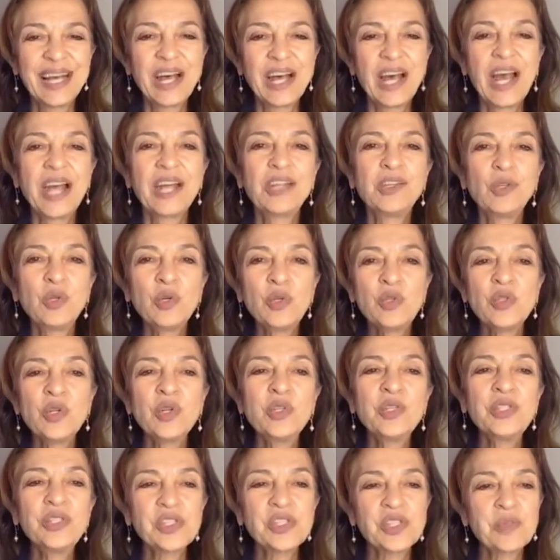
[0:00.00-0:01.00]
And those
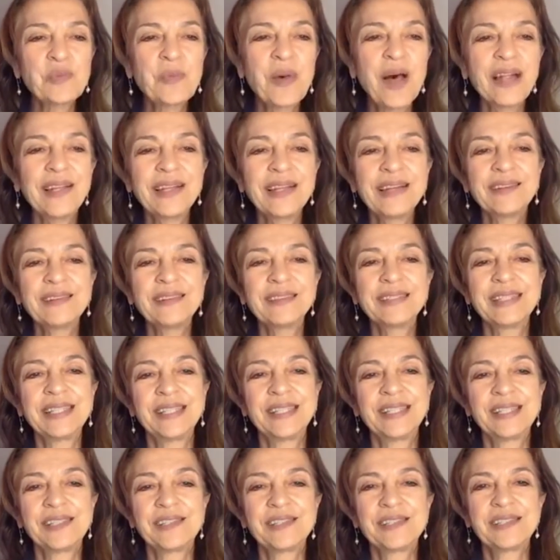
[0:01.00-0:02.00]
are the small little
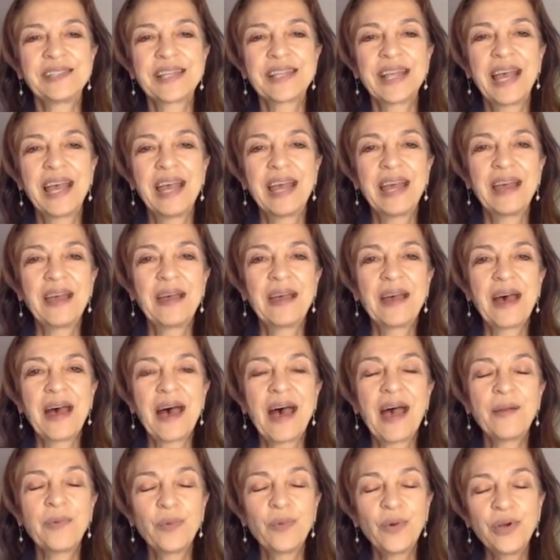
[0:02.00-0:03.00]
things
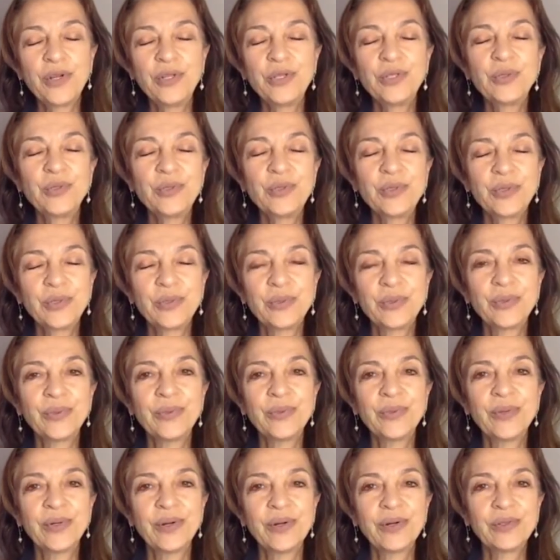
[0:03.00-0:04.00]
I want you
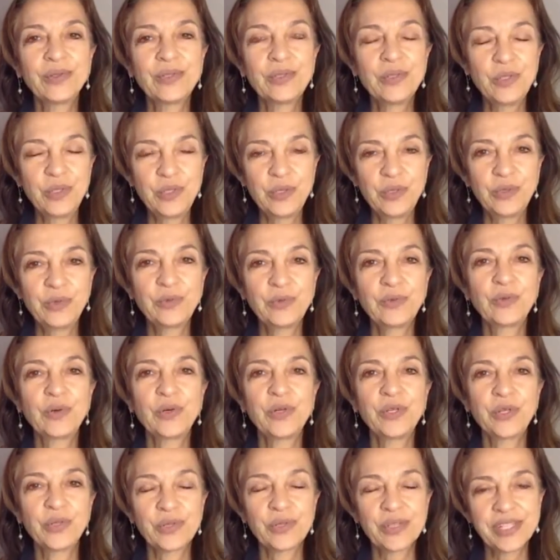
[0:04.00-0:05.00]
to do for
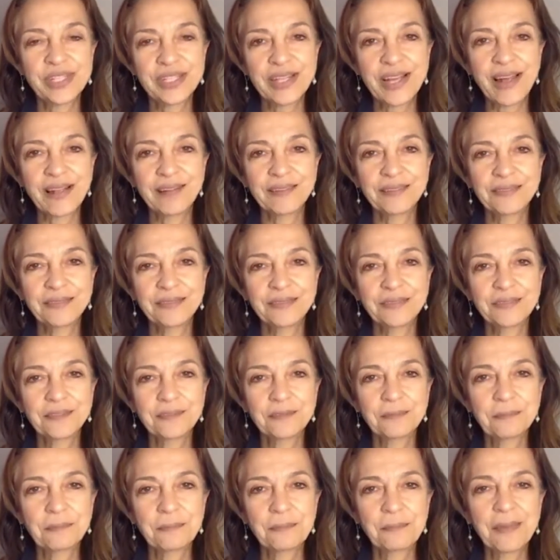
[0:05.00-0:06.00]
yourself,
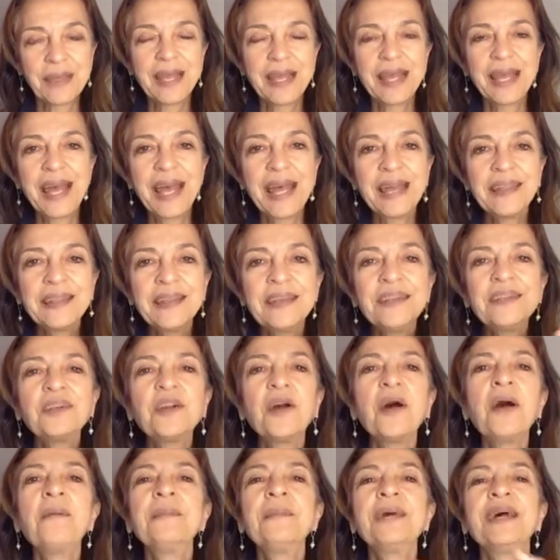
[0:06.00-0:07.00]
and then
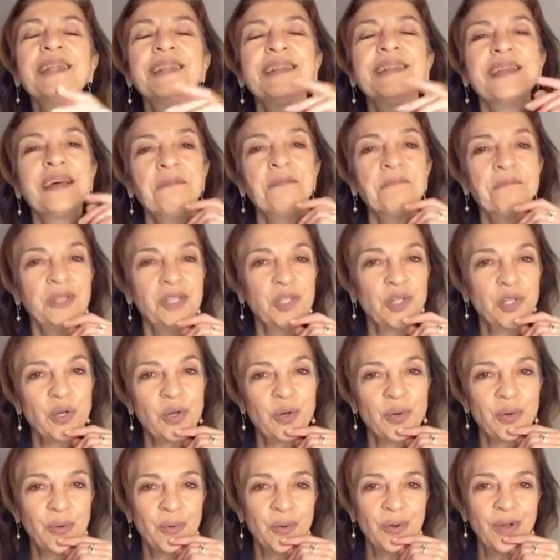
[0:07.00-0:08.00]
come and let me
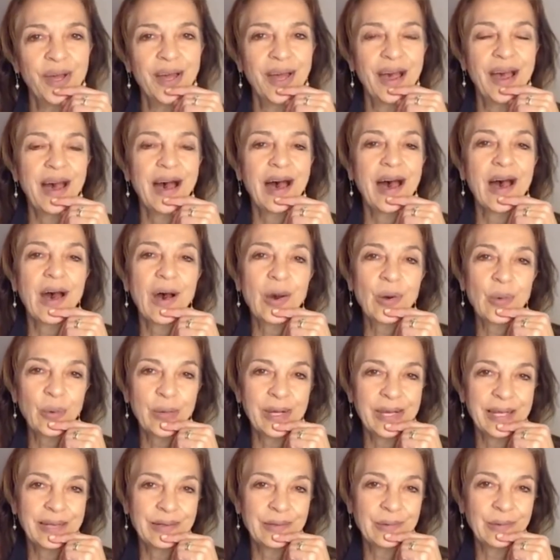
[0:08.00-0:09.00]
know how
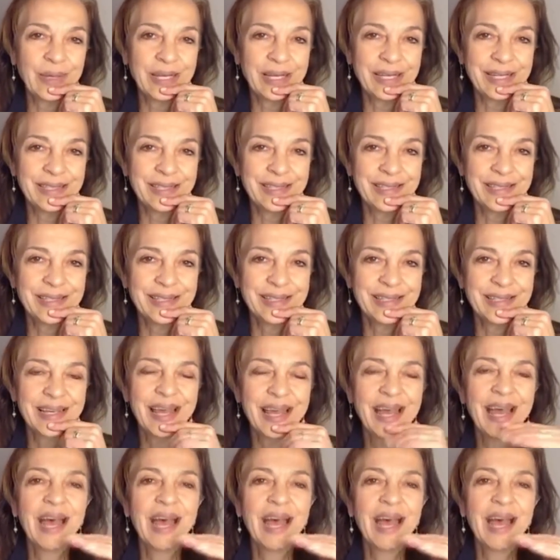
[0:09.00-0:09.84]
it is.